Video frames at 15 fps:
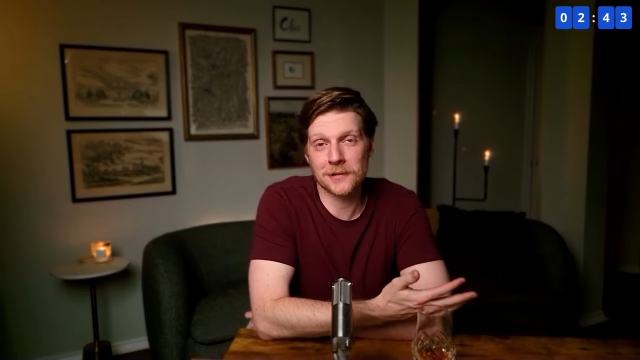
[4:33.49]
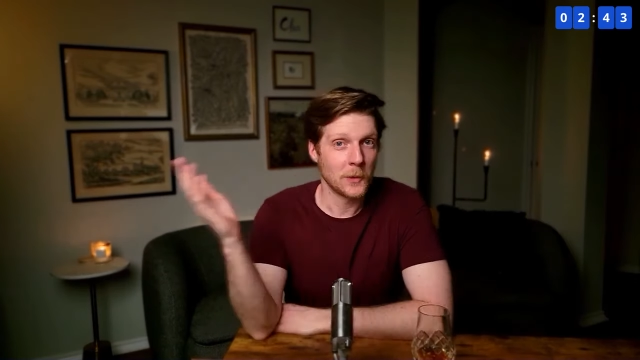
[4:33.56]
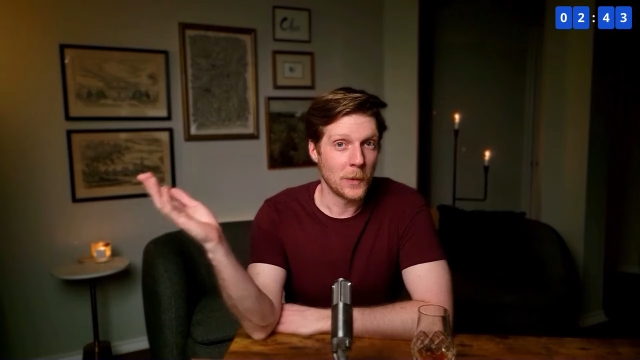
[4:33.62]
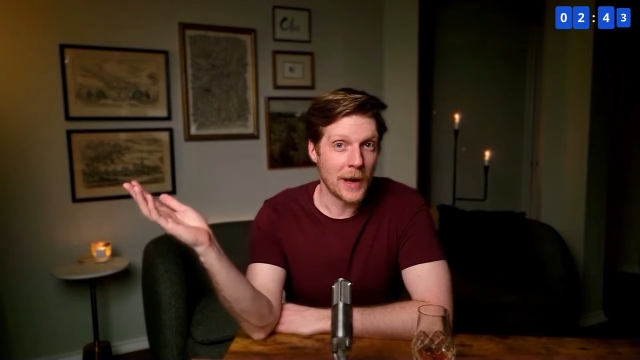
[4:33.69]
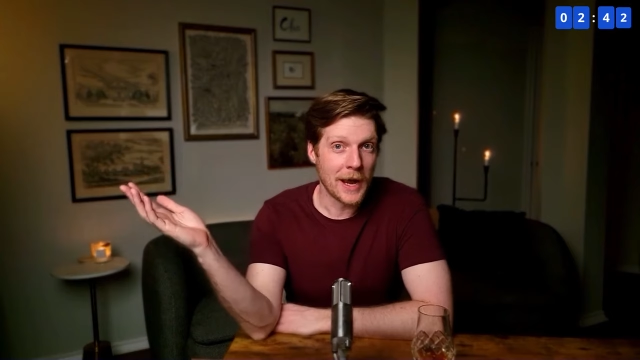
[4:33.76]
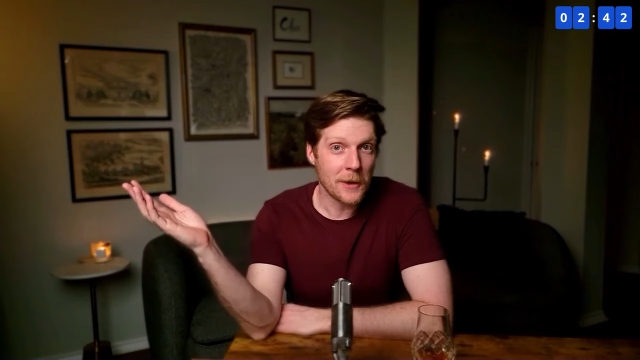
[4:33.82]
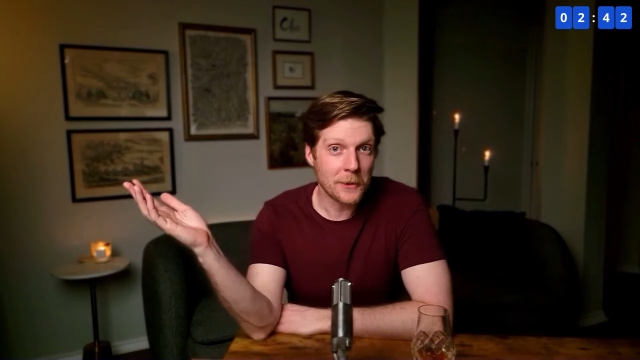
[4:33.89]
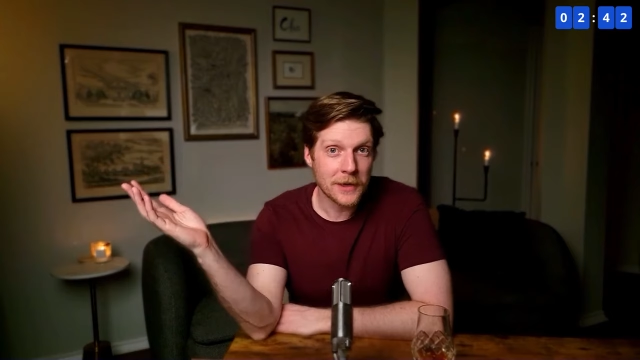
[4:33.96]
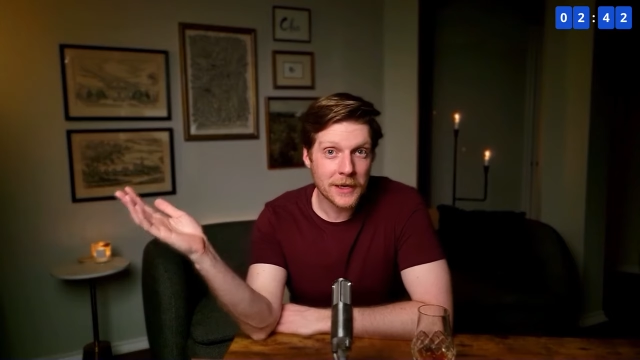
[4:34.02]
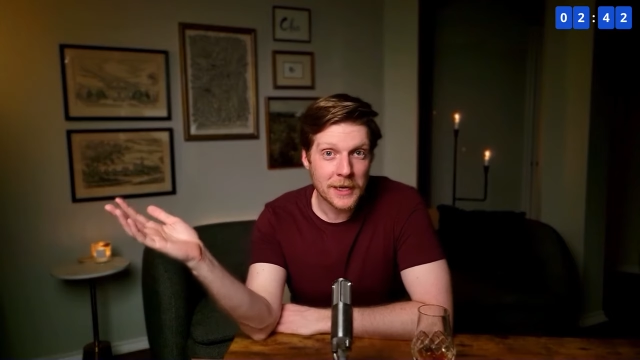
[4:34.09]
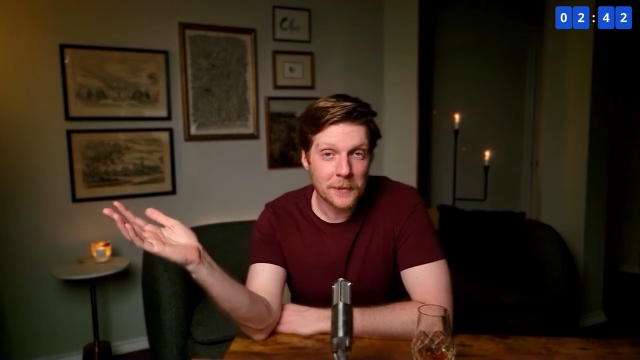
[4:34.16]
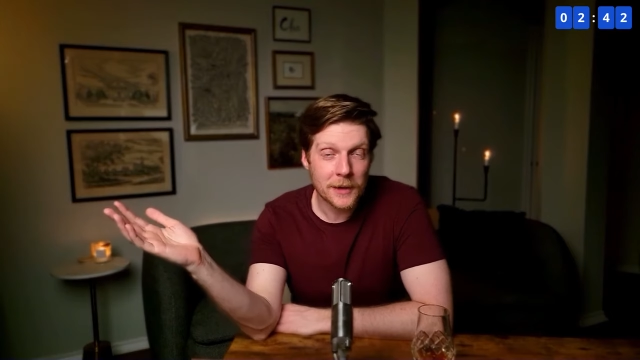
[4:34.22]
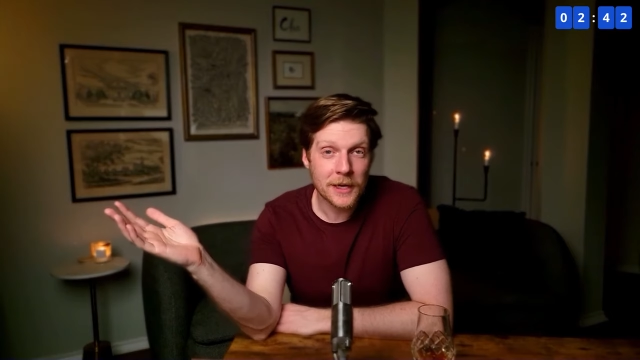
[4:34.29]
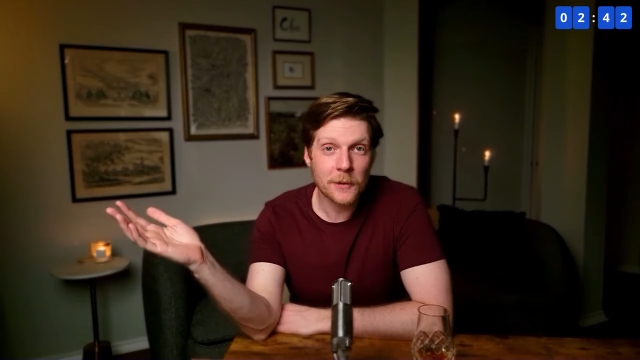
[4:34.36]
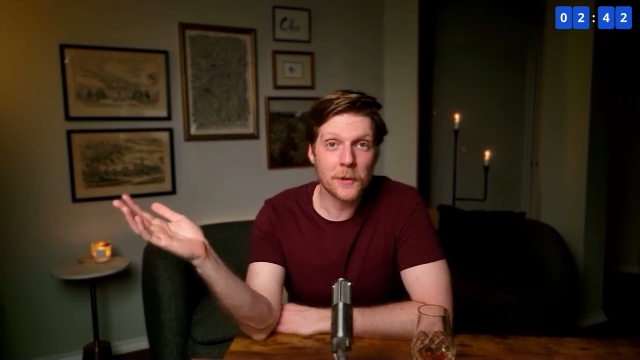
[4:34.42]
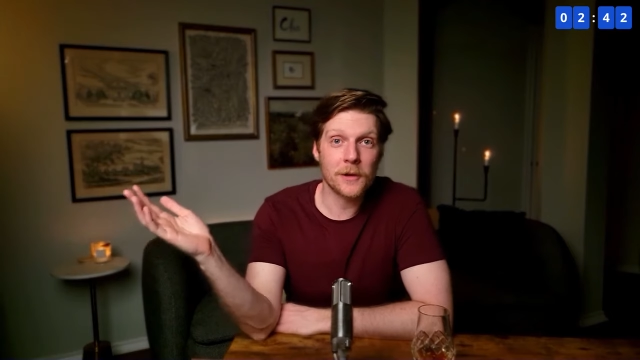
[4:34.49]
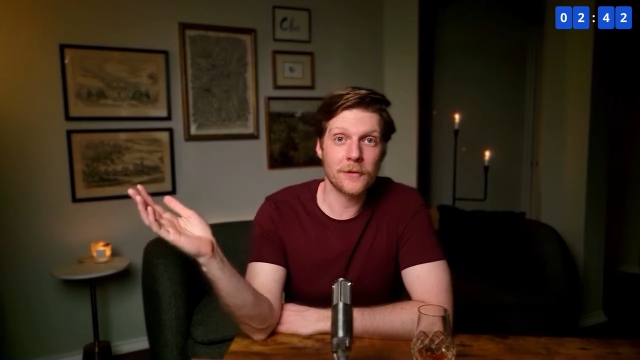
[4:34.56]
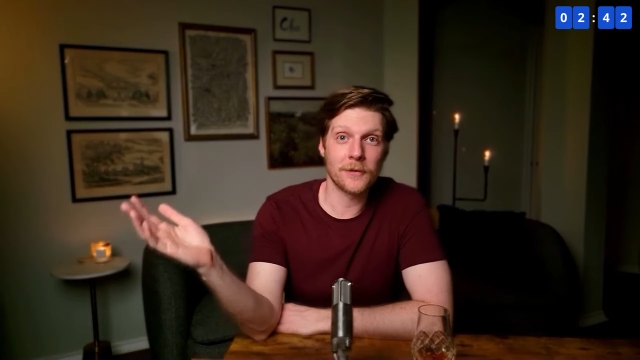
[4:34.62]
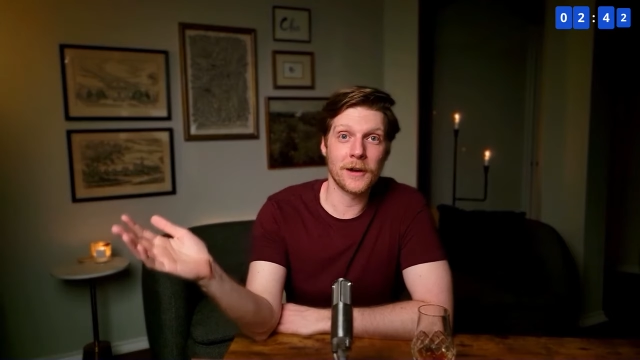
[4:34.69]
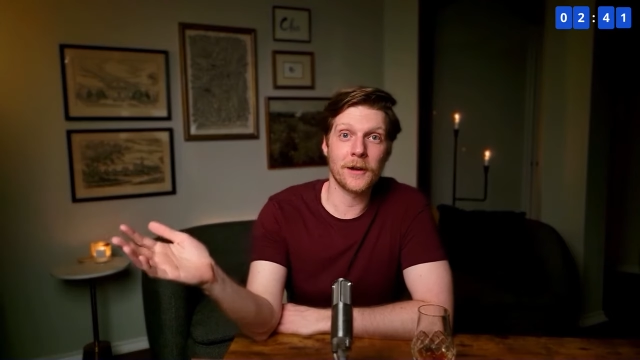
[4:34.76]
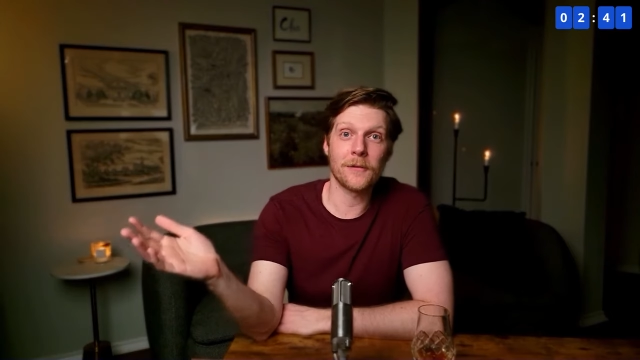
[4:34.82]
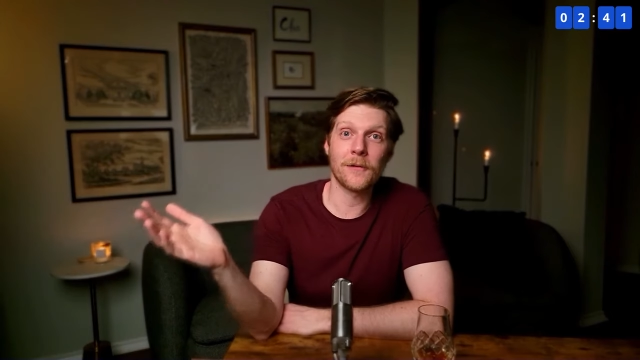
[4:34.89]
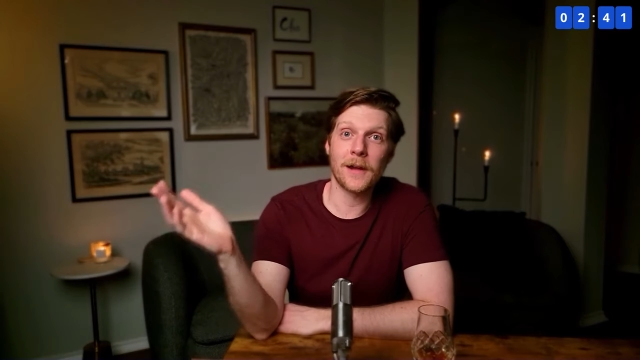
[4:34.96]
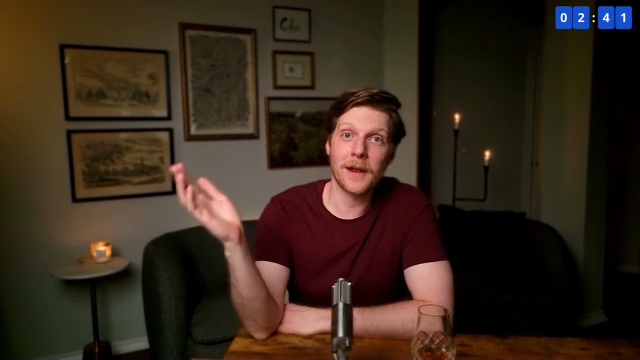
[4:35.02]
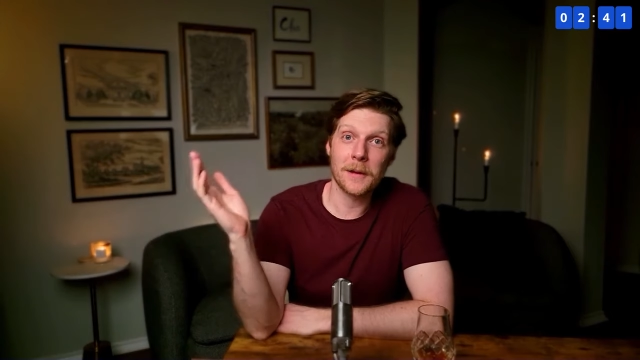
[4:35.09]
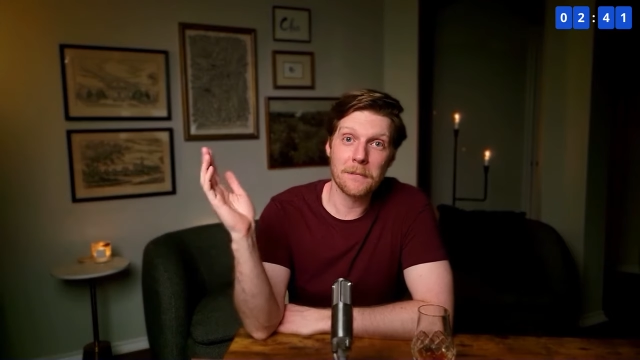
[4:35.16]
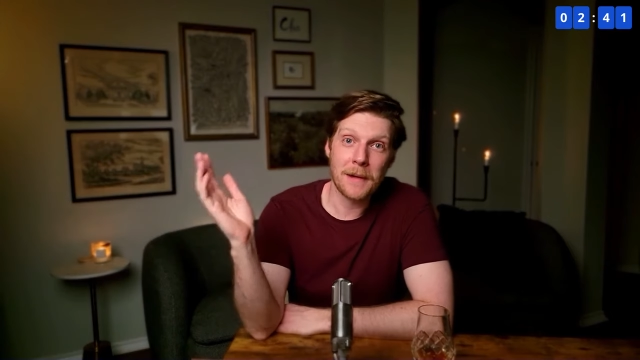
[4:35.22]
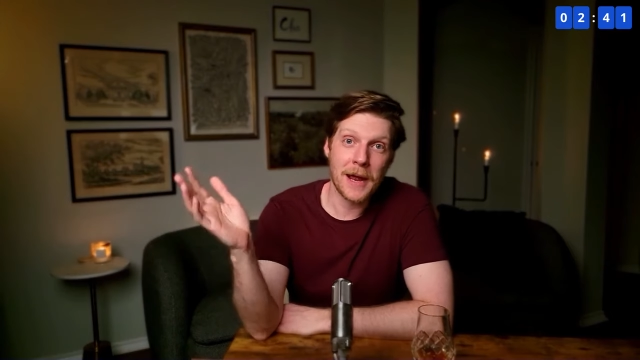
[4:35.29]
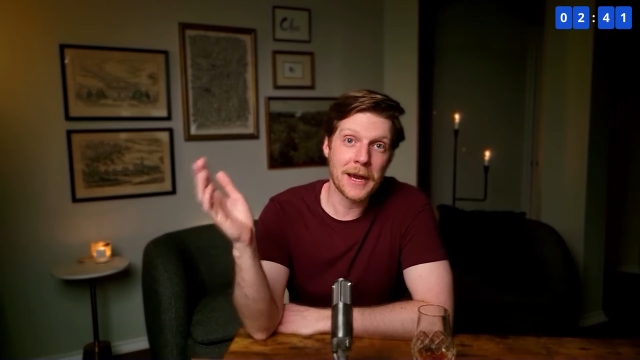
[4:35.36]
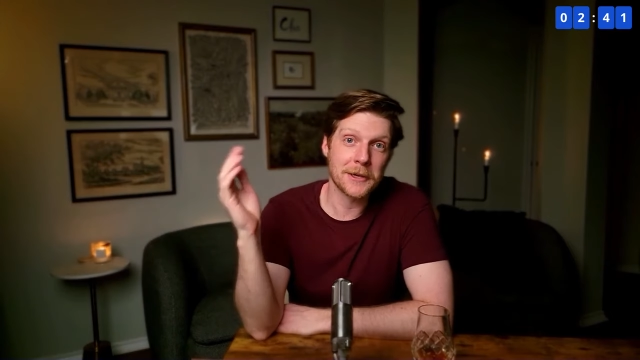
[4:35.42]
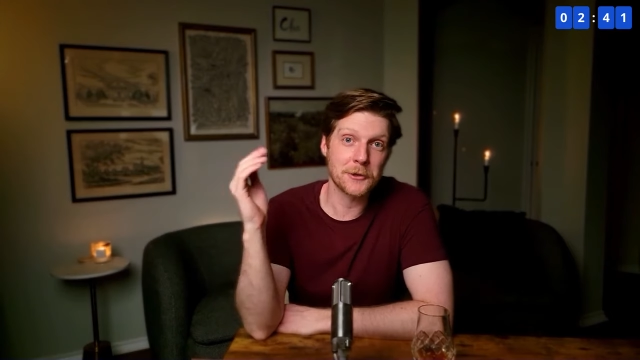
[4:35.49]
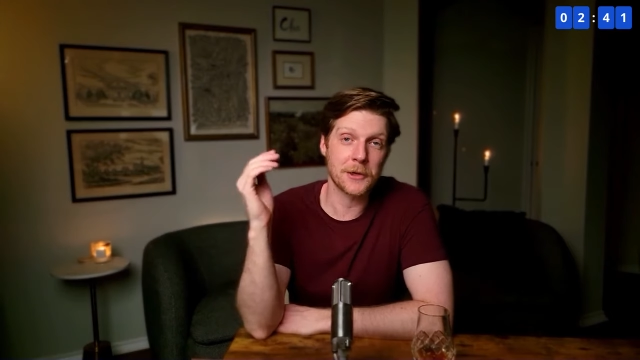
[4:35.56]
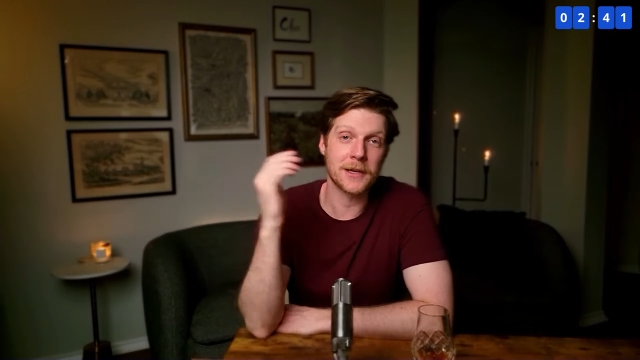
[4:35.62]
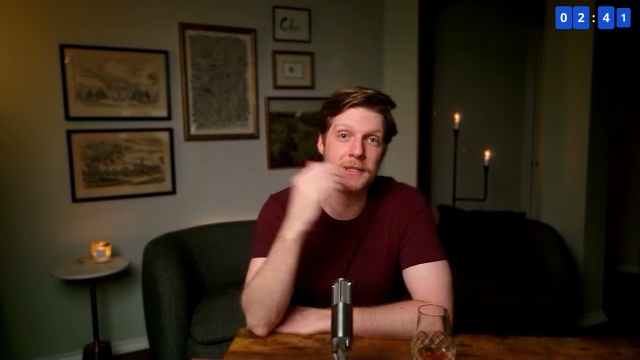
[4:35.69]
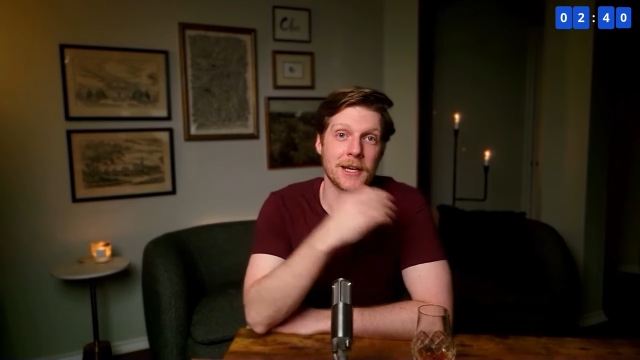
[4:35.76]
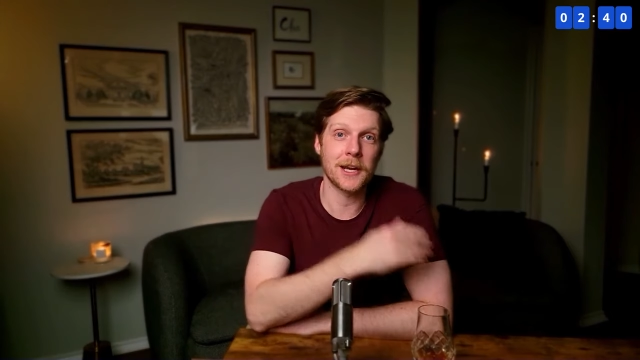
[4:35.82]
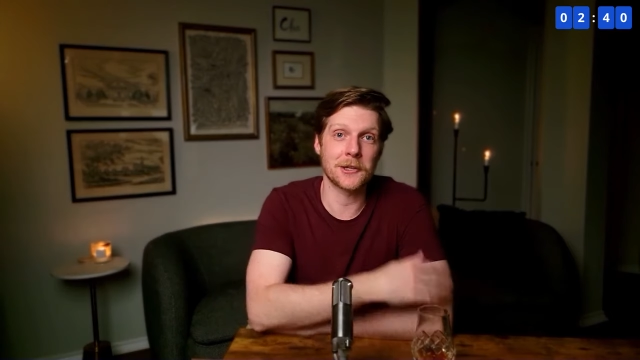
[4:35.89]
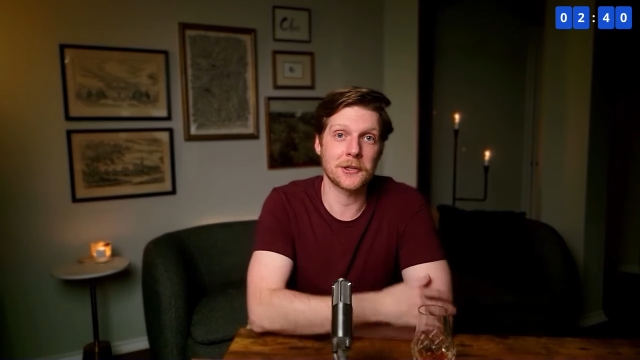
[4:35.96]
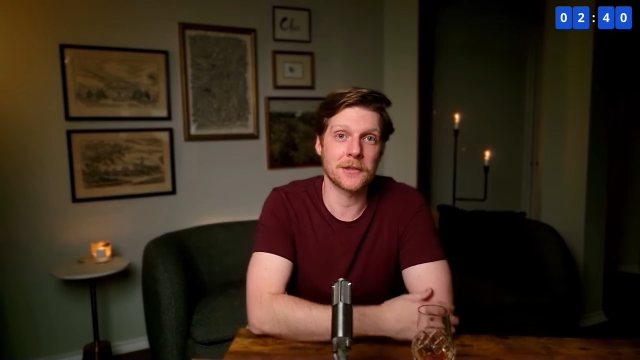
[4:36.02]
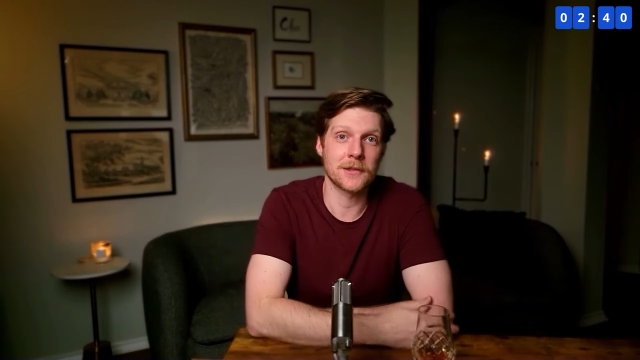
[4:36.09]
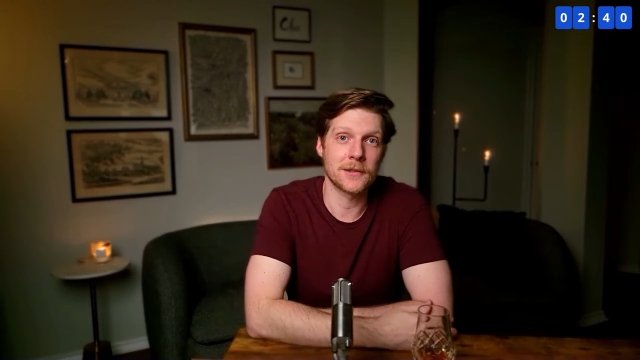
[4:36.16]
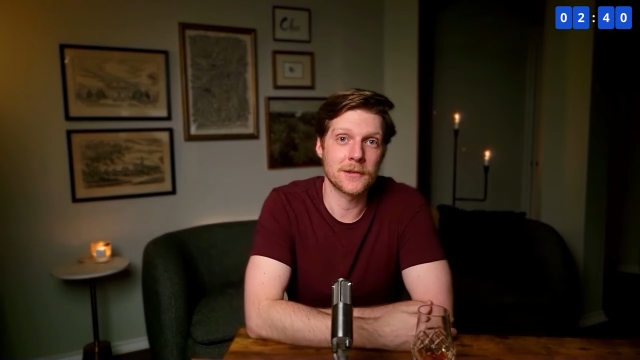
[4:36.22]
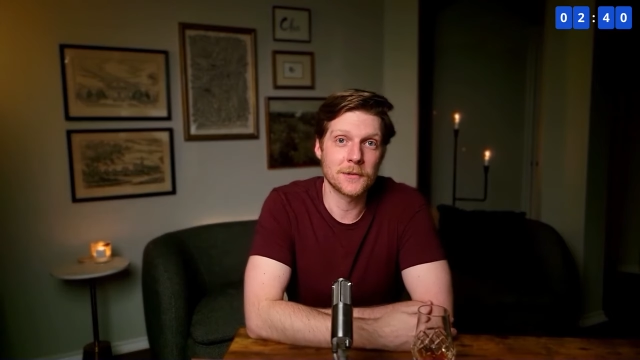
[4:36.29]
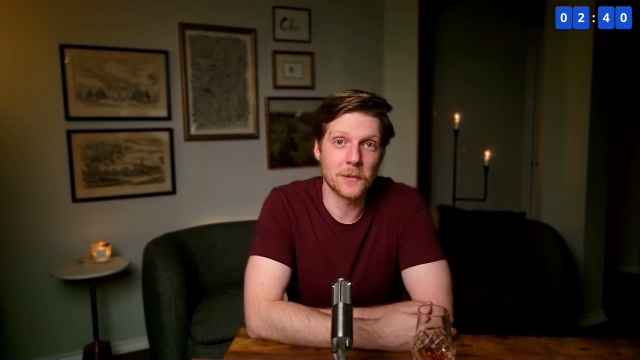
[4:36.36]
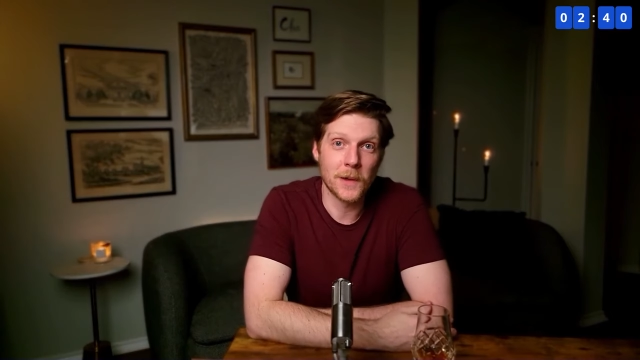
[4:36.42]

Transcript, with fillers: why would anybody want to verify my transactions?